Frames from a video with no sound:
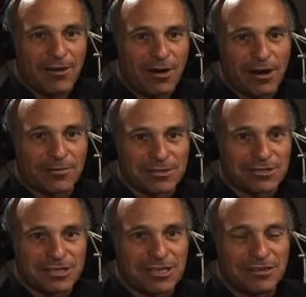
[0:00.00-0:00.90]
Pat
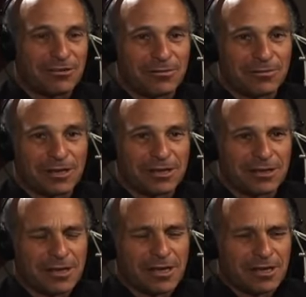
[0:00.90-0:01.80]
Robertson saying, "You oh, know,
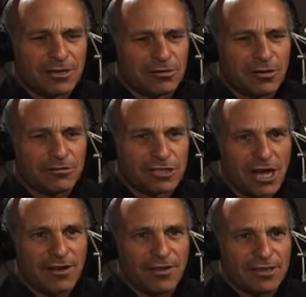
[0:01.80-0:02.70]
uh, Hugo
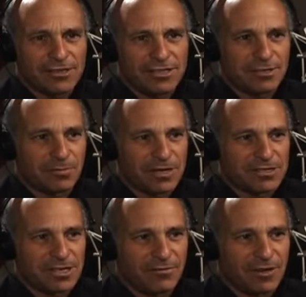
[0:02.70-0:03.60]
Chavez, he's the
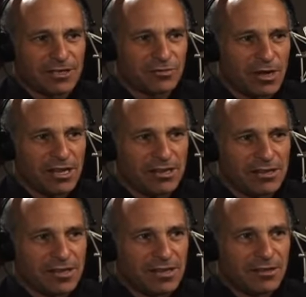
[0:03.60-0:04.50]
president of
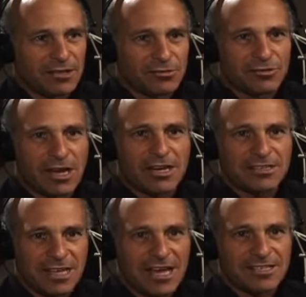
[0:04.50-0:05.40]
Venezuela thinks you're trying
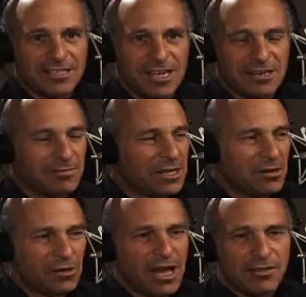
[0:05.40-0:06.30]
to assassinate him.
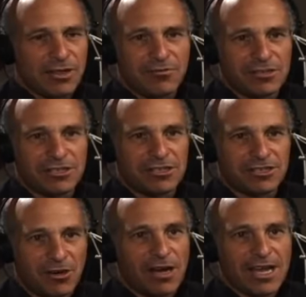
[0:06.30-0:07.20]
Well, I think we should
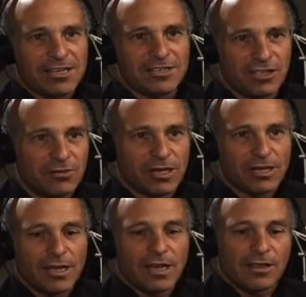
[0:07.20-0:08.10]
just go ahead and do it.